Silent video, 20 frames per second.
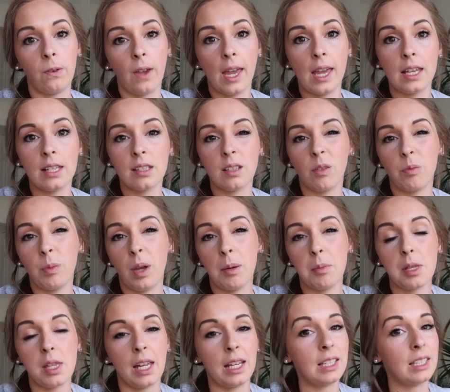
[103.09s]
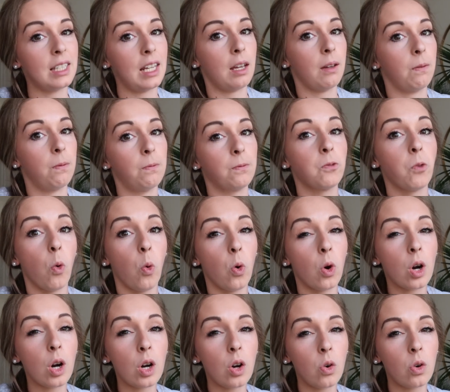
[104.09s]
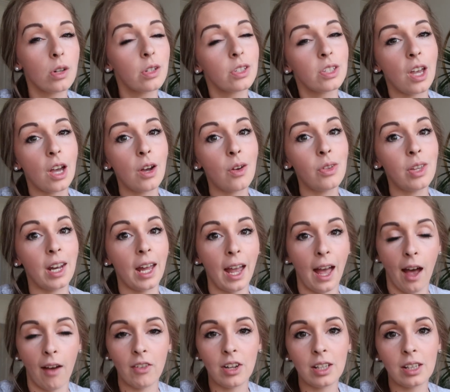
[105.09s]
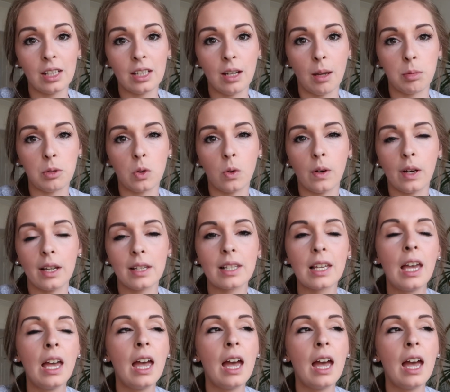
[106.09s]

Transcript: phase of maybe like day four or so that I haven't cleaned up toys.